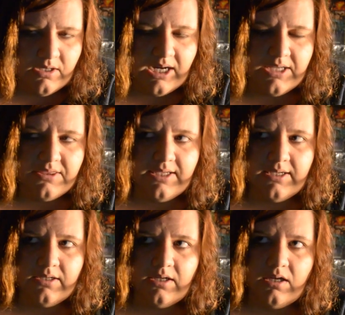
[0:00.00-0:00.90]
I
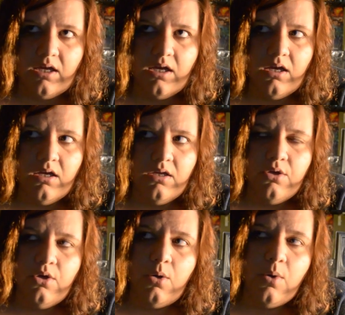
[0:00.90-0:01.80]
think,
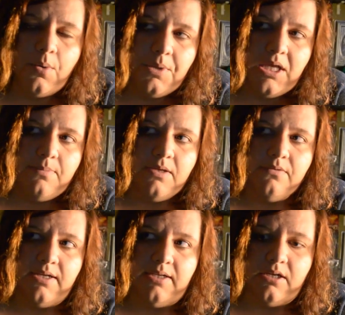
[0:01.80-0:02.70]
where would I be
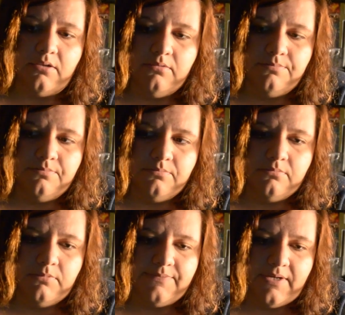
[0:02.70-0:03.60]
right now
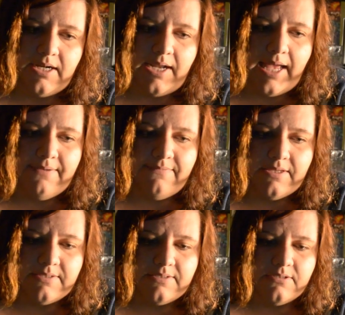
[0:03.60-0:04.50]
if I didn't have
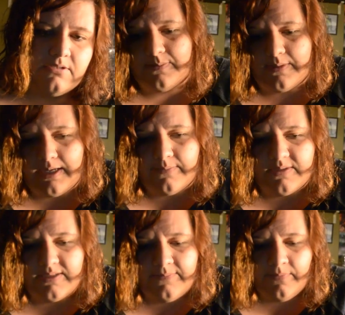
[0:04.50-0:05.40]
this sometimes?